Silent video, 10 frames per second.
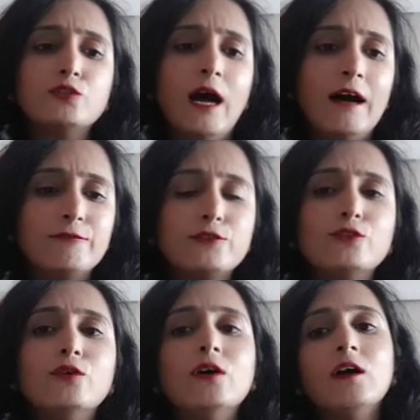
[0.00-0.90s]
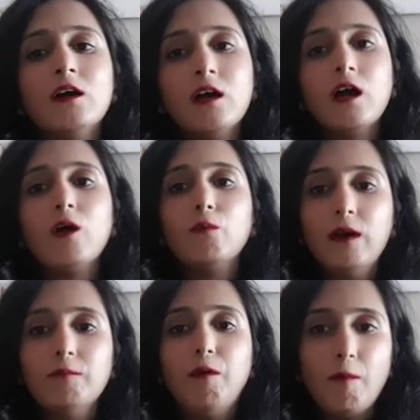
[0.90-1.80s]
you have to,
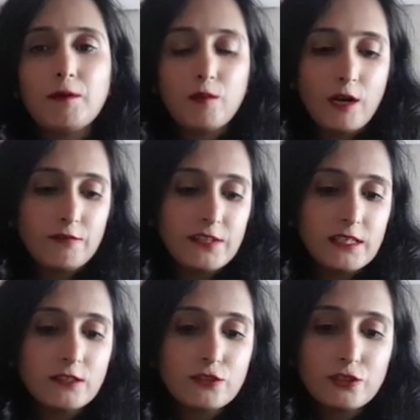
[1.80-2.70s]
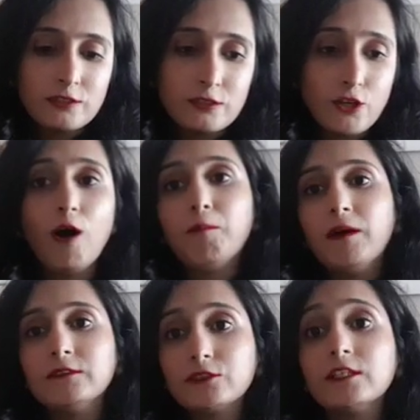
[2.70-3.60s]
well, pop in one of these to just
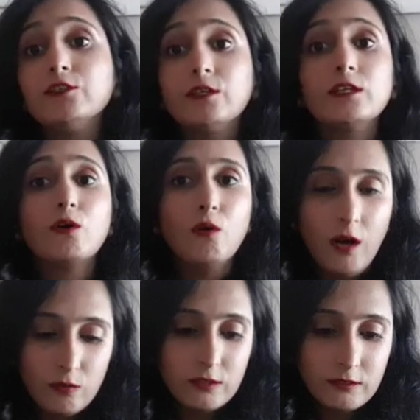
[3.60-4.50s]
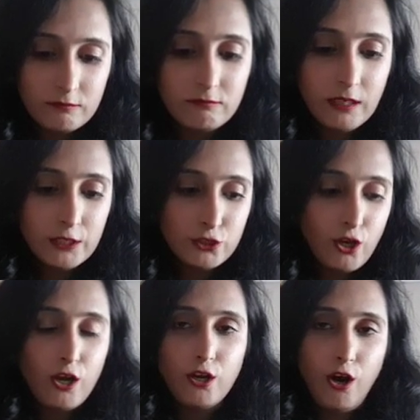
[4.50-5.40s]
stop, and so that you can go out and
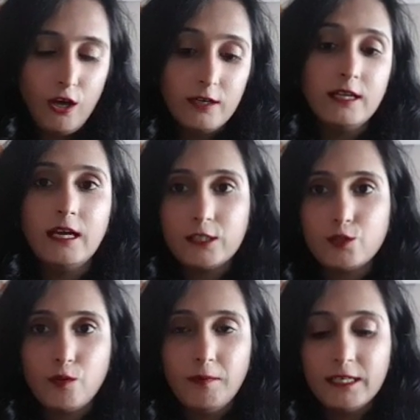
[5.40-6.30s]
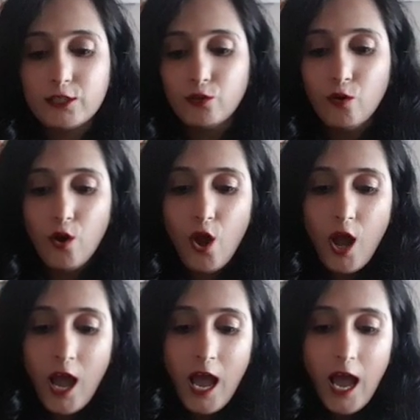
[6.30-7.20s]
enjoy your holiday as you were meant to.
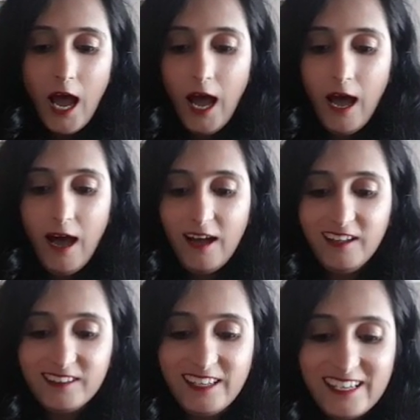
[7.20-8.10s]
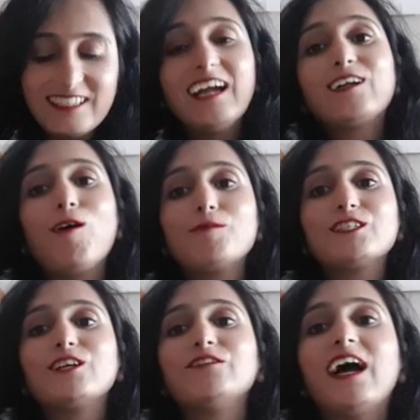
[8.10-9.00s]
The exact
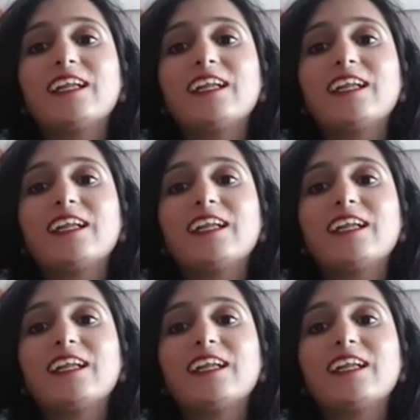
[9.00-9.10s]
opposite of